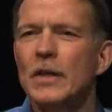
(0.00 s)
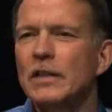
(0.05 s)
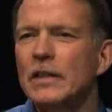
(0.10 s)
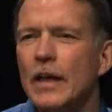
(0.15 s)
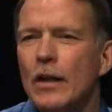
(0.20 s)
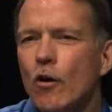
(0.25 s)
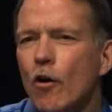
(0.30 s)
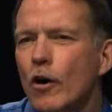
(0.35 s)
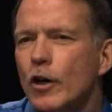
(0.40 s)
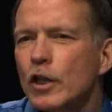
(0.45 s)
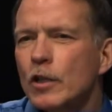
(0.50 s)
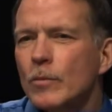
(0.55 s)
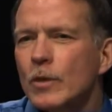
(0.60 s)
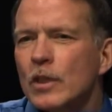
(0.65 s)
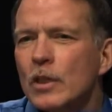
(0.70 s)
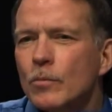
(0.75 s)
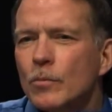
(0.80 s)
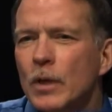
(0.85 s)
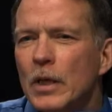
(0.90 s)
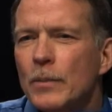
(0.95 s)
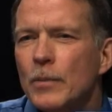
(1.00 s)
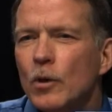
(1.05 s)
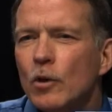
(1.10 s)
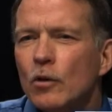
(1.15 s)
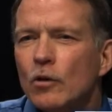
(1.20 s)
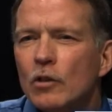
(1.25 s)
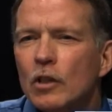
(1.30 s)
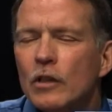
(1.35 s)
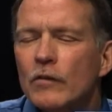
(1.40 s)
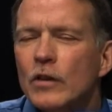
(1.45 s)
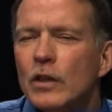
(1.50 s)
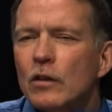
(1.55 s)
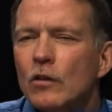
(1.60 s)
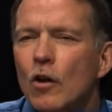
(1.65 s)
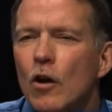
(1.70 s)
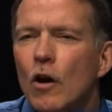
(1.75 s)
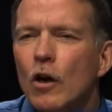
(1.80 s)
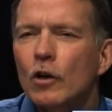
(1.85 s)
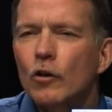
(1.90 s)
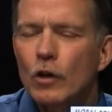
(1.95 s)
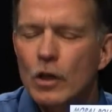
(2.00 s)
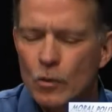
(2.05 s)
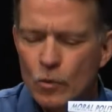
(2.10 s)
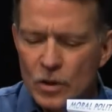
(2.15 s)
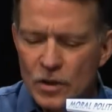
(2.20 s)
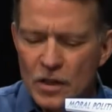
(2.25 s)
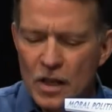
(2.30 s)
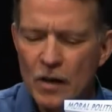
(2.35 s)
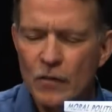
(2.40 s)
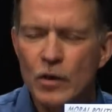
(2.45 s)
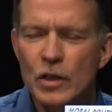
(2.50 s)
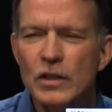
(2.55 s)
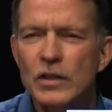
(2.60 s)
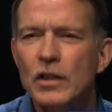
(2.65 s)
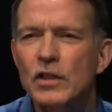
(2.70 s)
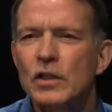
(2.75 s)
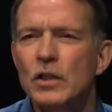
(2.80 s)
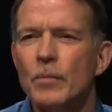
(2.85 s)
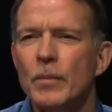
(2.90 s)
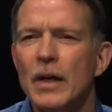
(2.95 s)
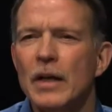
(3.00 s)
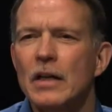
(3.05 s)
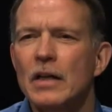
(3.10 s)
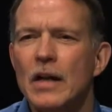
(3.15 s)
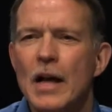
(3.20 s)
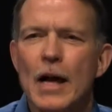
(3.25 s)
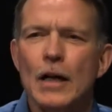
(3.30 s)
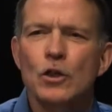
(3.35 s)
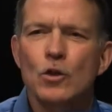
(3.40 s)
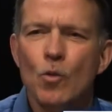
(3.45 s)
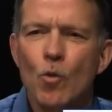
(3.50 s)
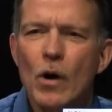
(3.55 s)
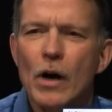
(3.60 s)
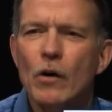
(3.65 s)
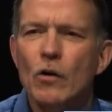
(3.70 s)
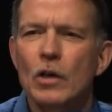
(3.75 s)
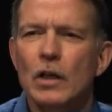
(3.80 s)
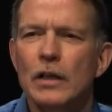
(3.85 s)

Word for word: that argument that people are living longer? It was never anticipated actuarially.